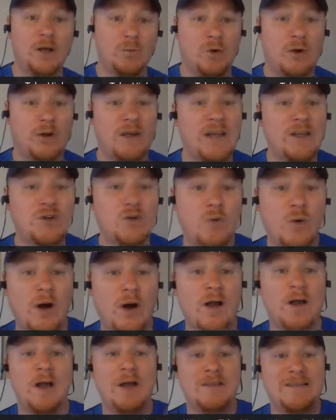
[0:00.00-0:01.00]
Well, guess who
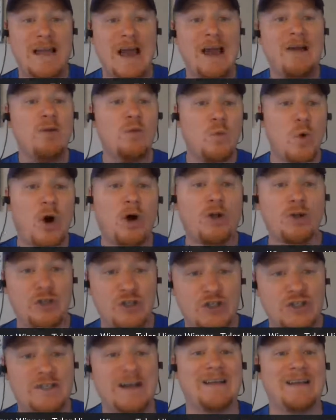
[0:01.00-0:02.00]
what? Darren Waller
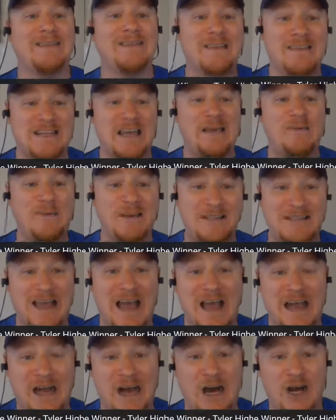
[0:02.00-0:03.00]
just got the same
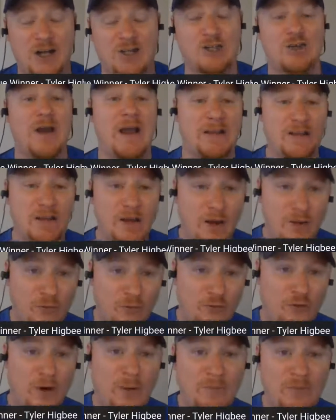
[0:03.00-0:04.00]
exact contract
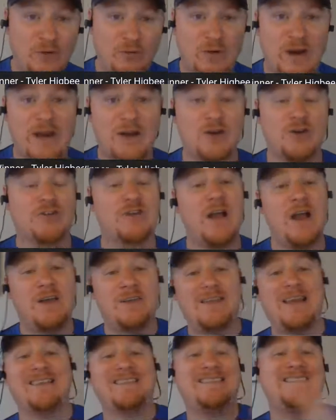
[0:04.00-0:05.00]
from the Raiders
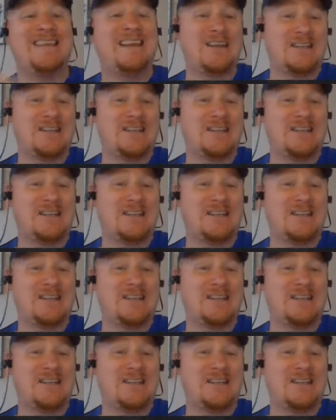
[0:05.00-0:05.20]
that